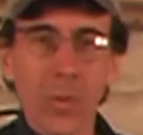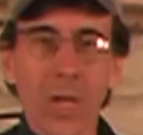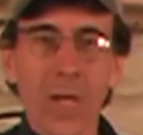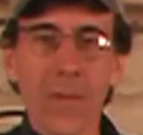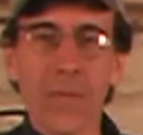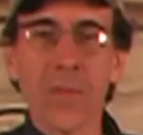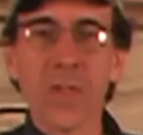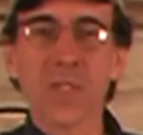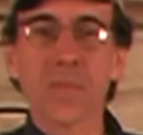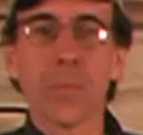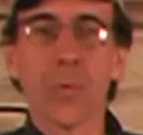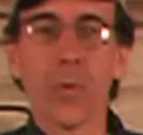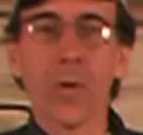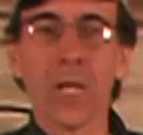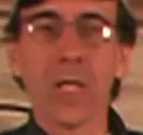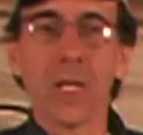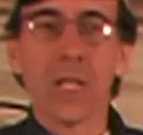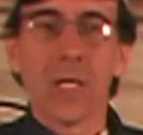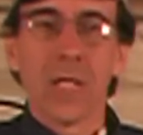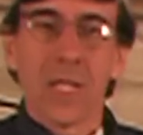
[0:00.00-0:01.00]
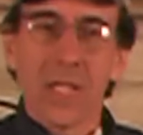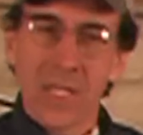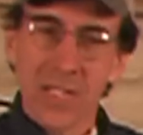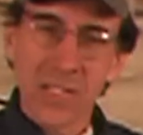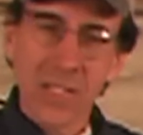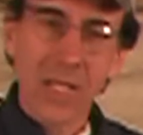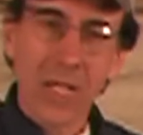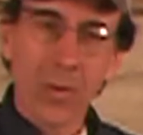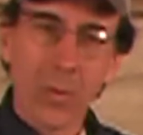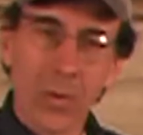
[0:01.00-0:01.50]
at this point is
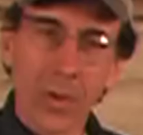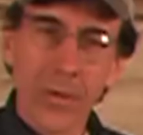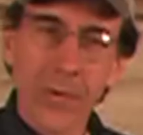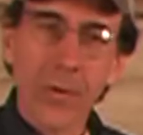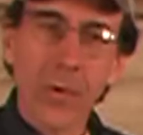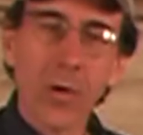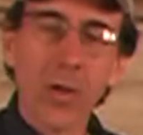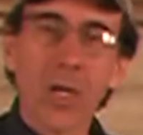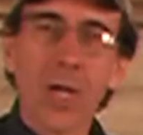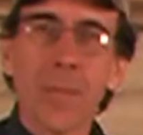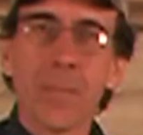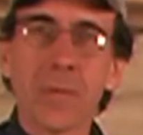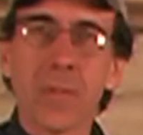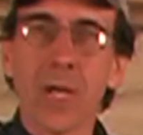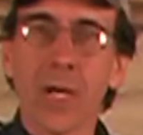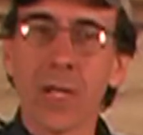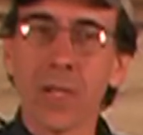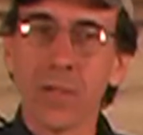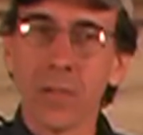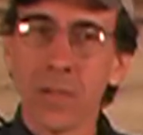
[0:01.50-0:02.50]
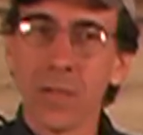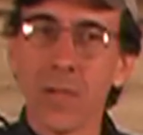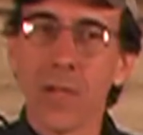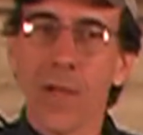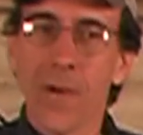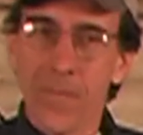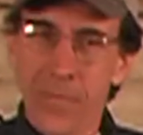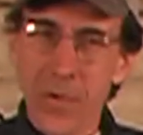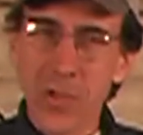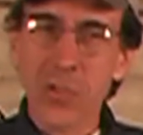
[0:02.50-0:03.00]
get all the hookup done
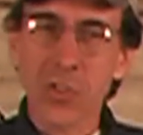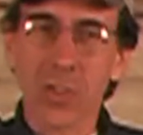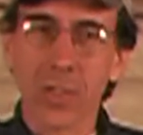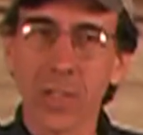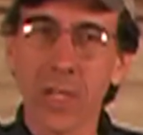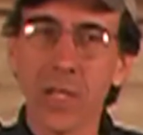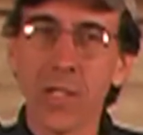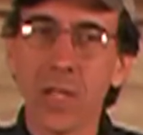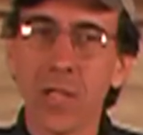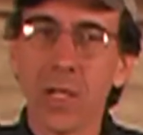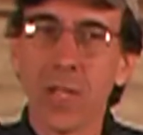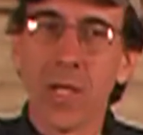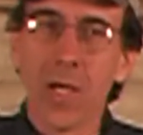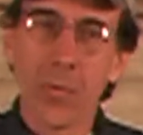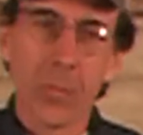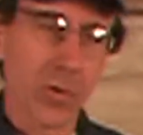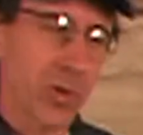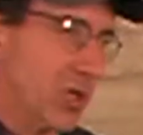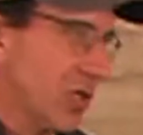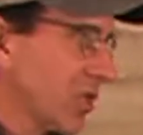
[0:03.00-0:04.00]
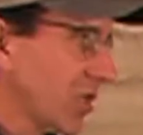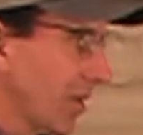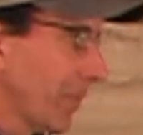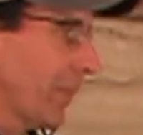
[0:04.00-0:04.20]
officially, and we'll just come